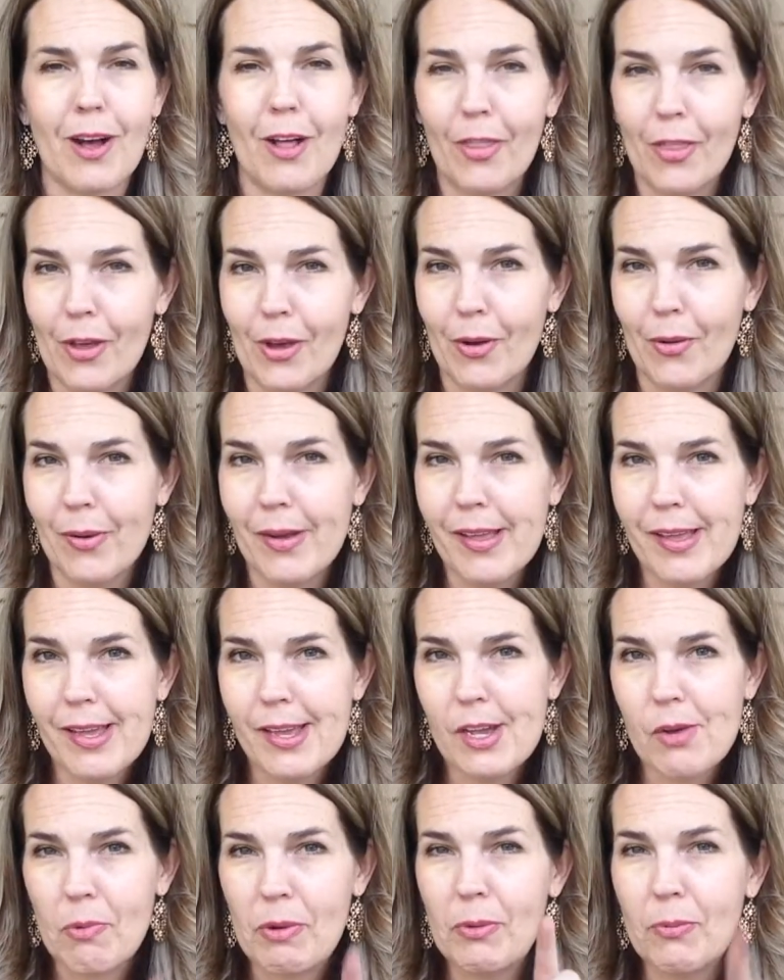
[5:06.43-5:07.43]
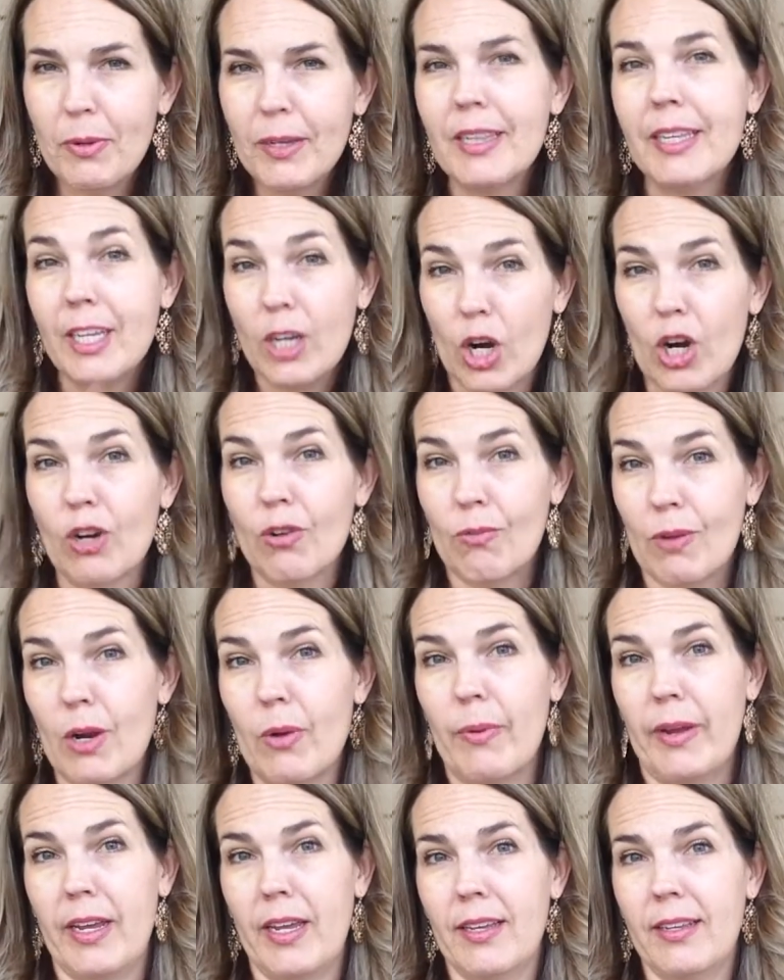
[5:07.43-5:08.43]
Although we really are
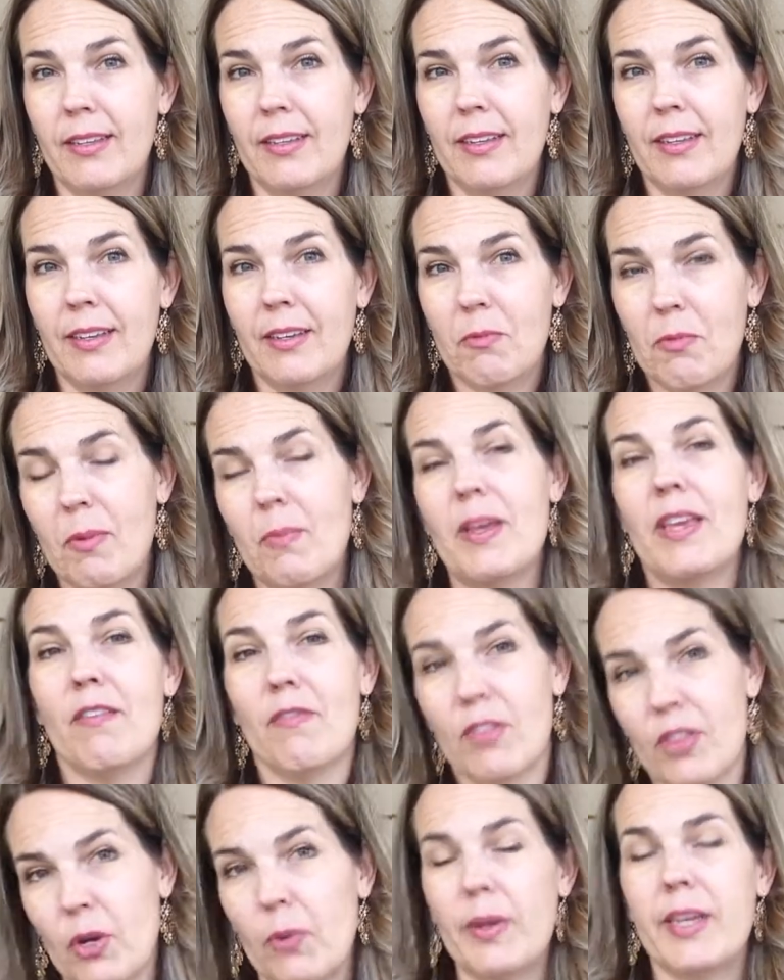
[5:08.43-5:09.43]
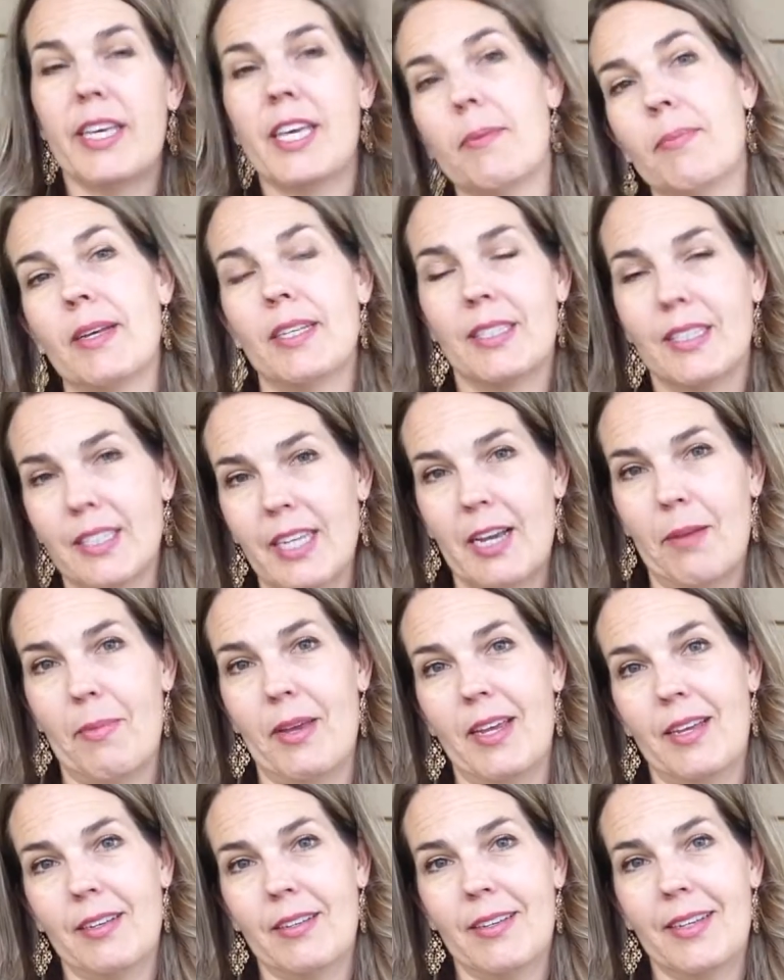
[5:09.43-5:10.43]
growing, even though we keep
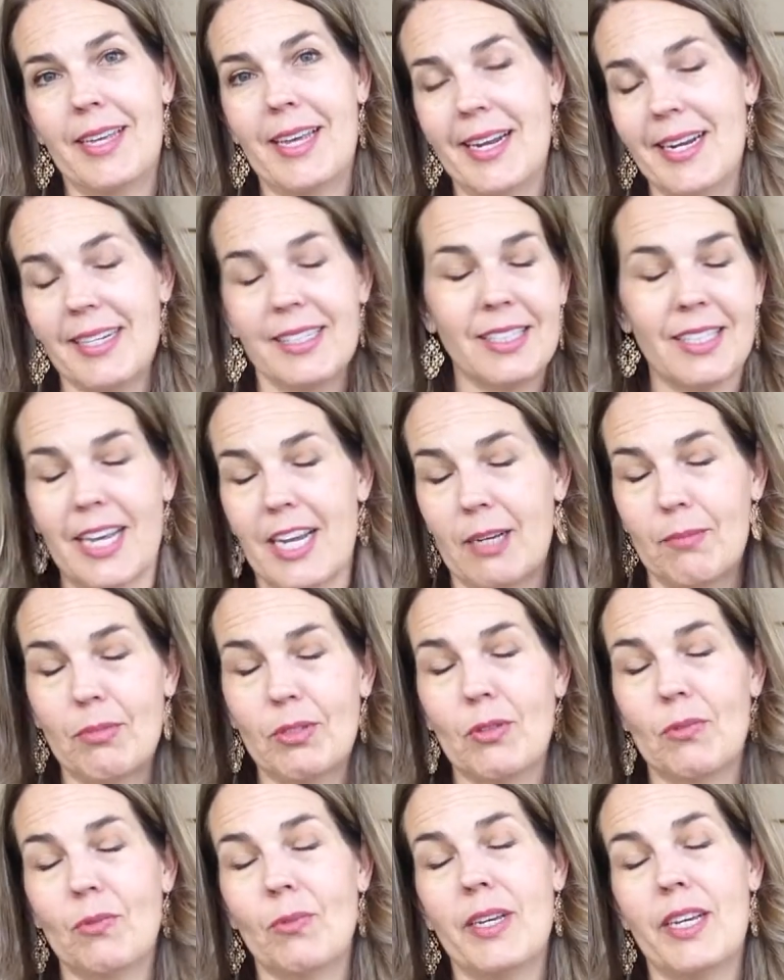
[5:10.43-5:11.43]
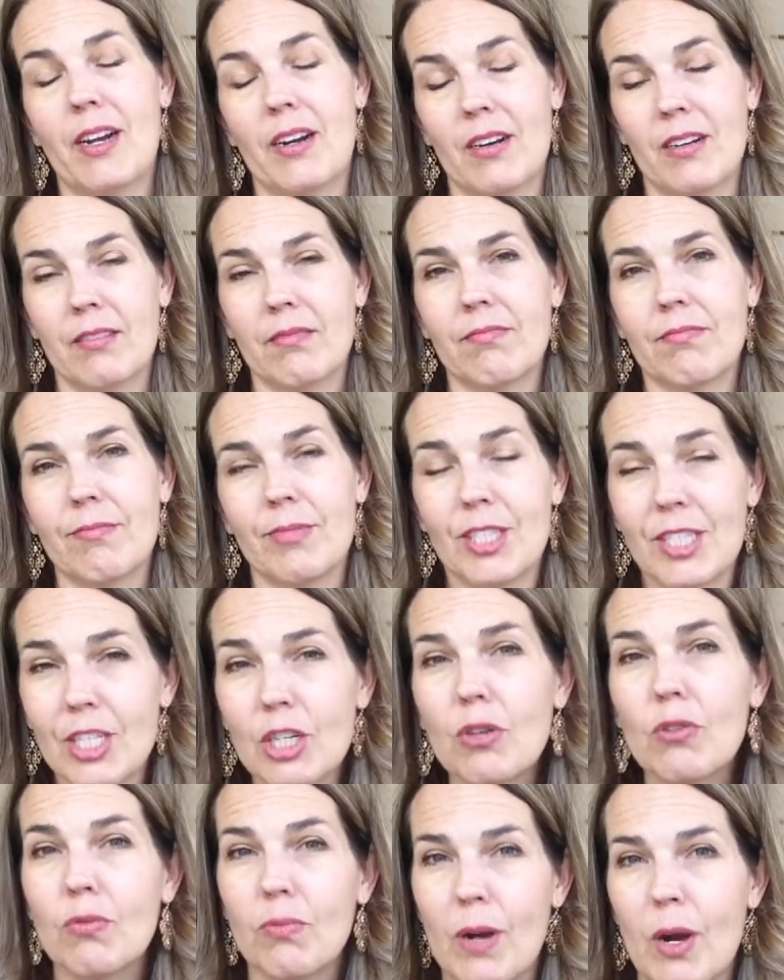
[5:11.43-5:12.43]
getting slammed, we are
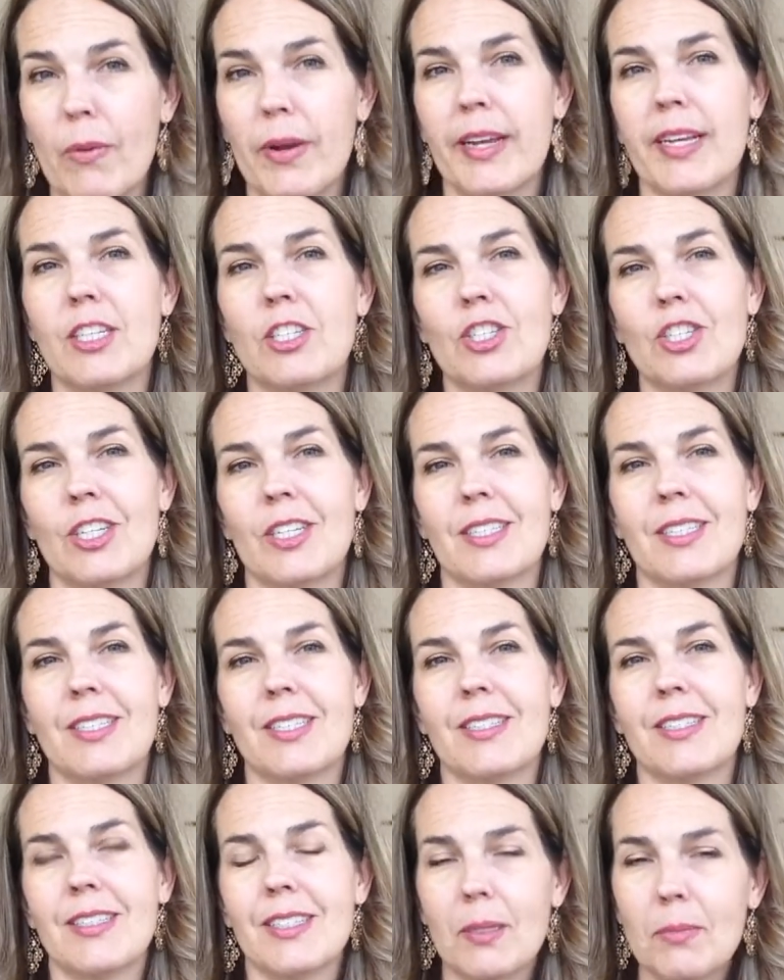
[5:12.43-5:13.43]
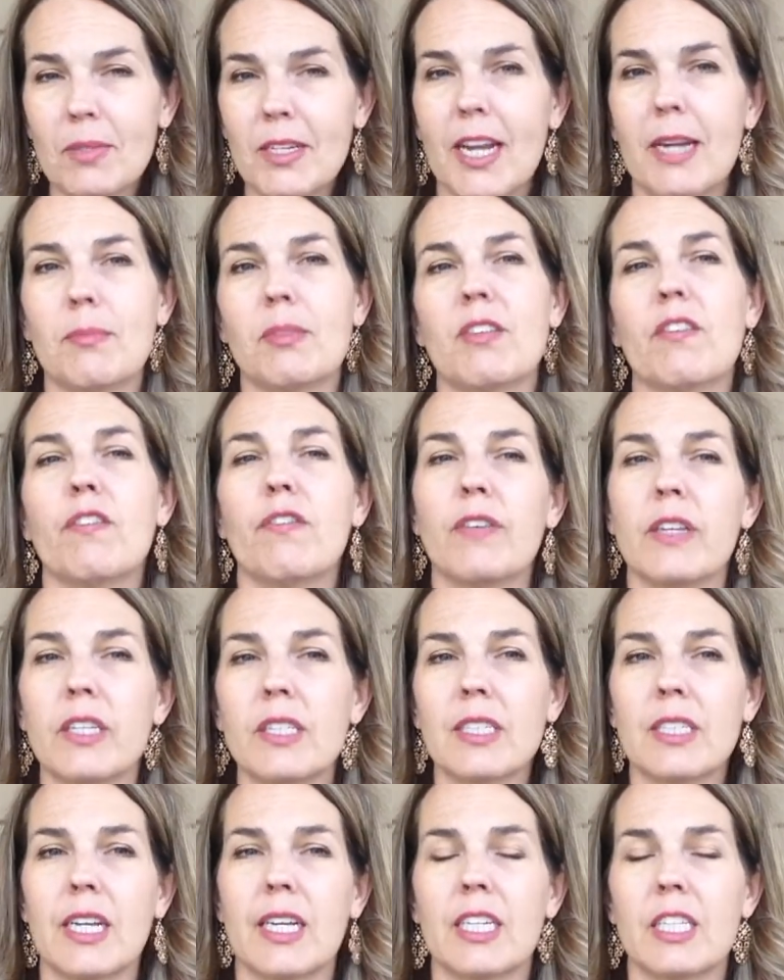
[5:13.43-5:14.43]
still growing. It's just sometimes it
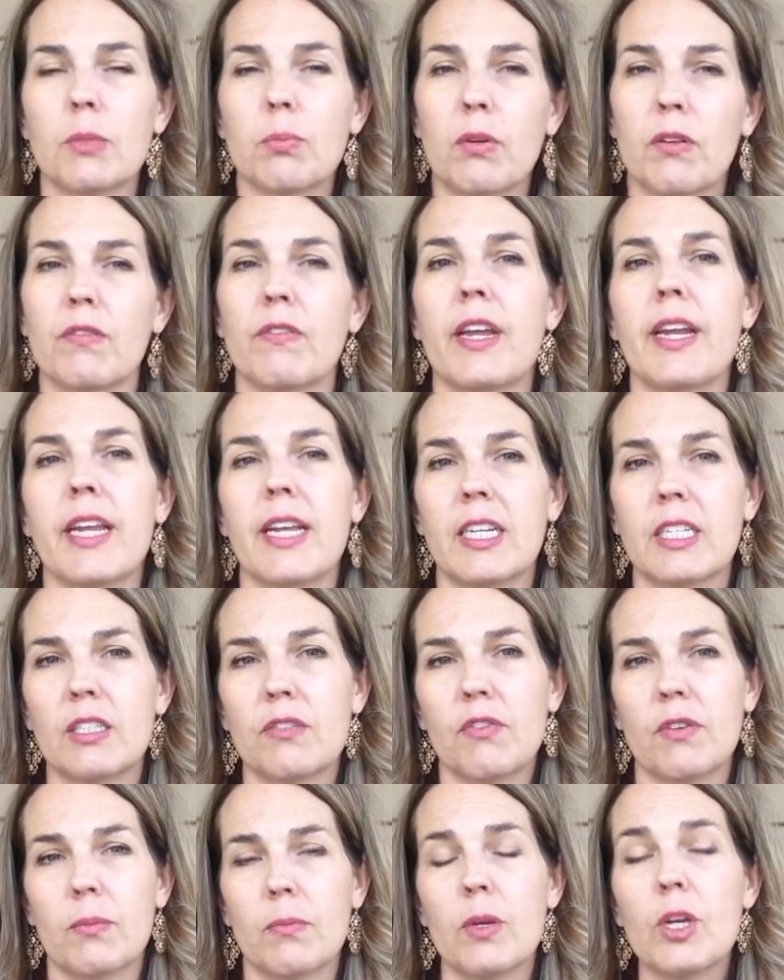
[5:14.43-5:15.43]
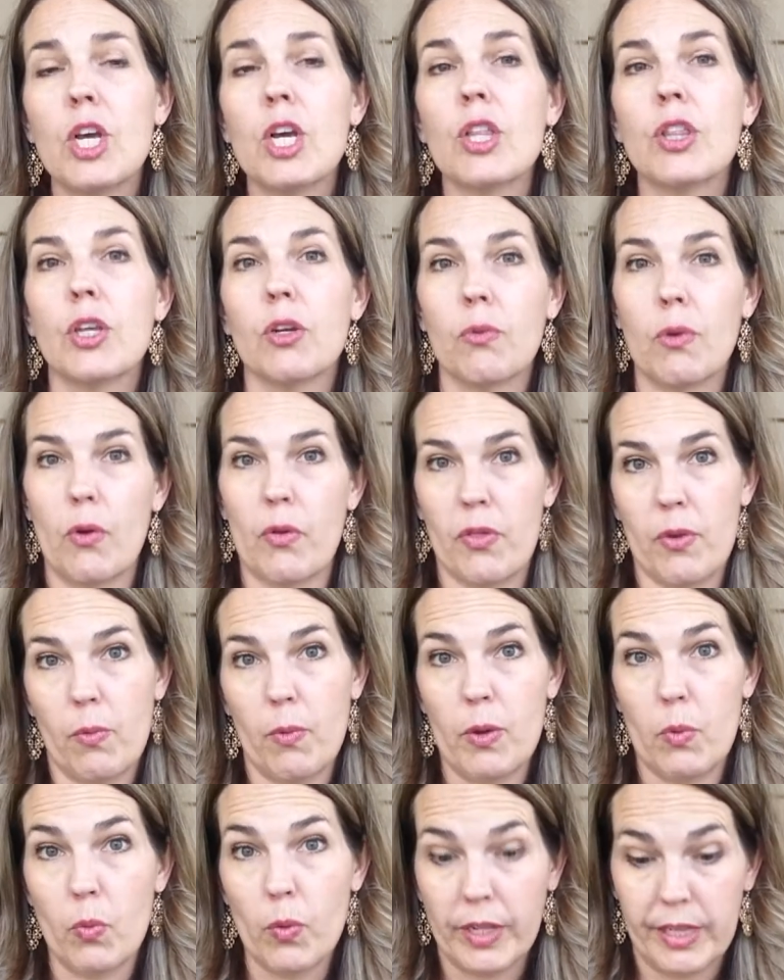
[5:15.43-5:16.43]
feels like it's preventing us from the growth that
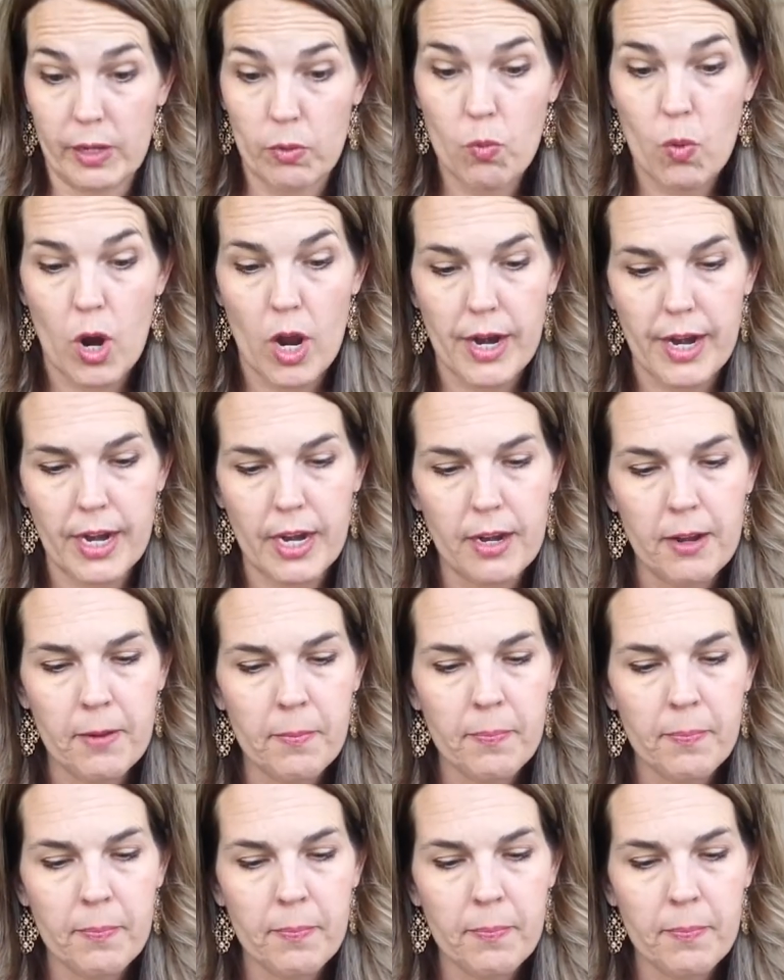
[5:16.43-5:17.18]
we really wanted.